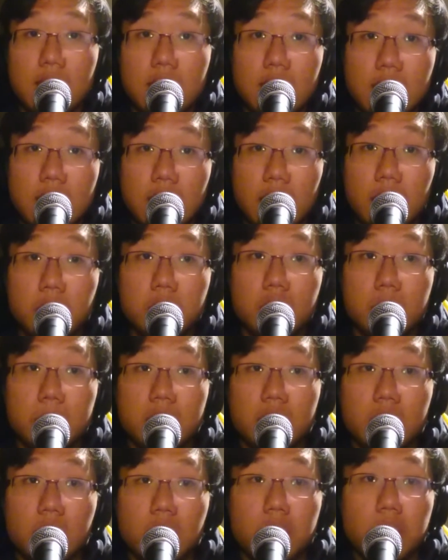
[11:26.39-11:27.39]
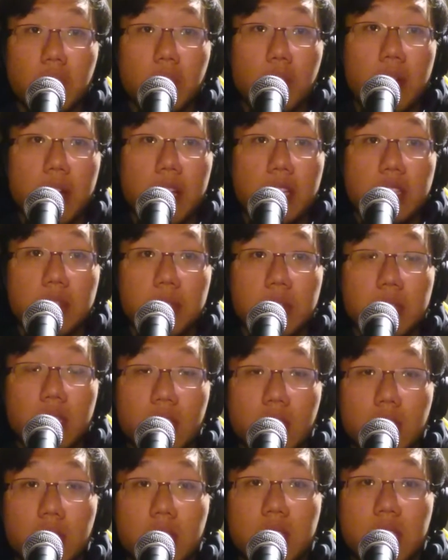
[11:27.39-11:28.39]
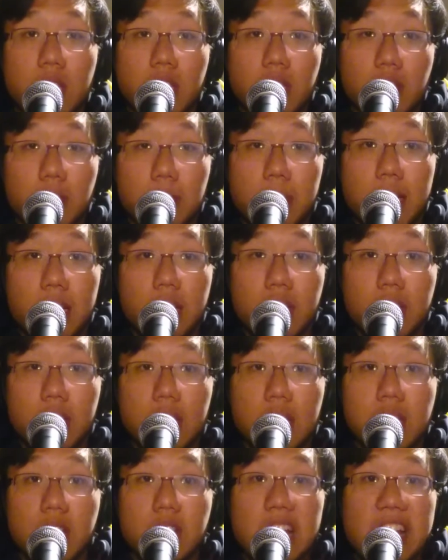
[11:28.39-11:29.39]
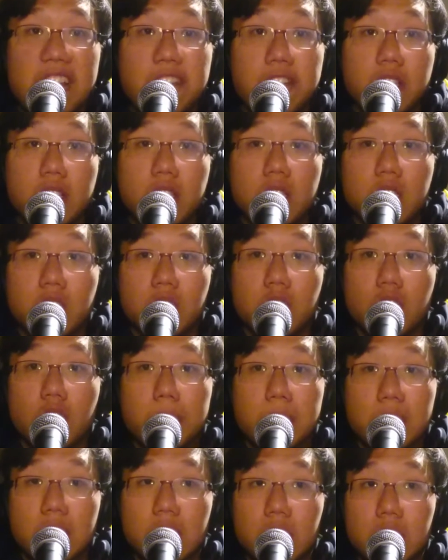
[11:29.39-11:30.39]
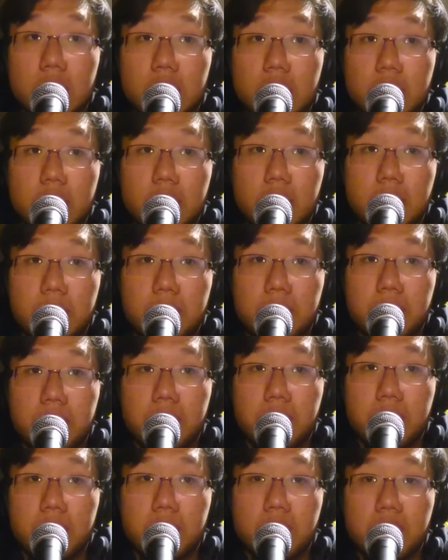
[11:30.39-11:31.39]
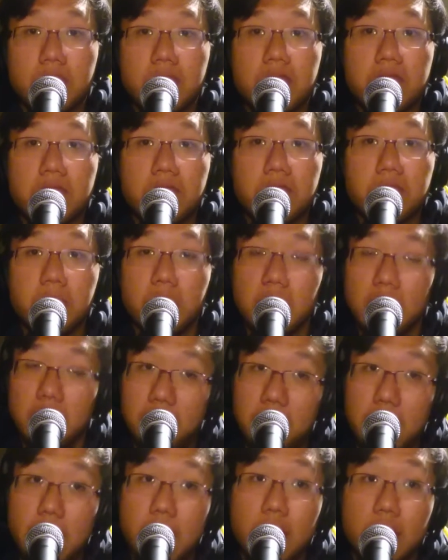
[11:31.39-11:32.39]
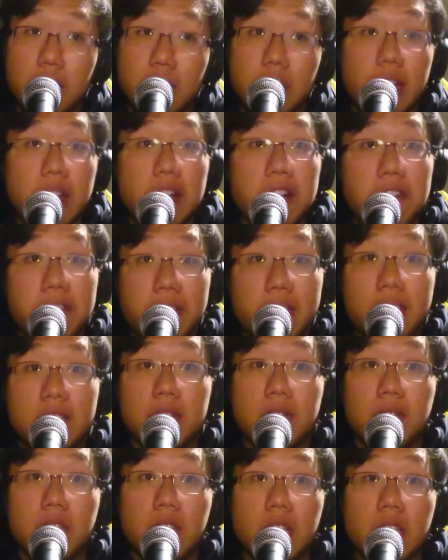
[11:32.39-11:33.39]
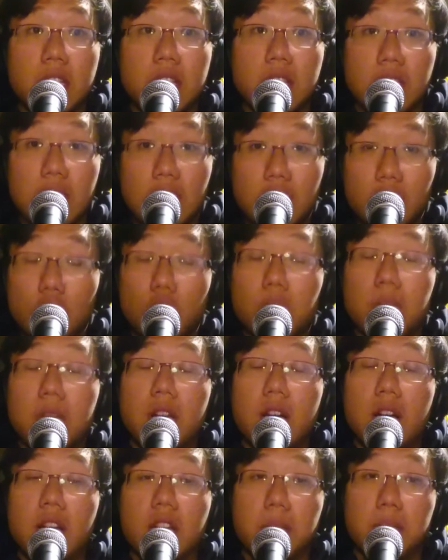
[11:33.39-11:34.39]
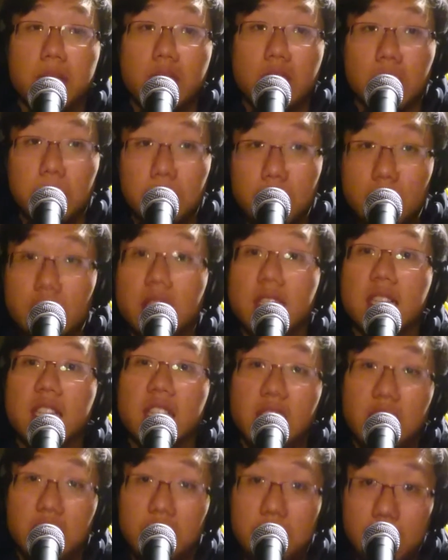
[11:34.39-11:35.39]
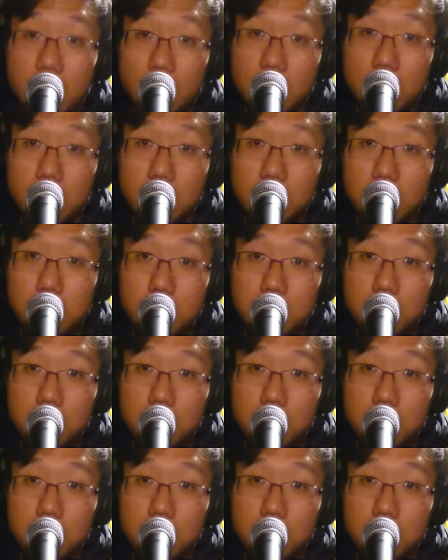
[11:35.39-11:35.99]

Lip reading: Their ultimate goal requires them to lose their humanity in an effort to stop a god. But in Fanon, they are effectively the Illuminati, but completely ineffective.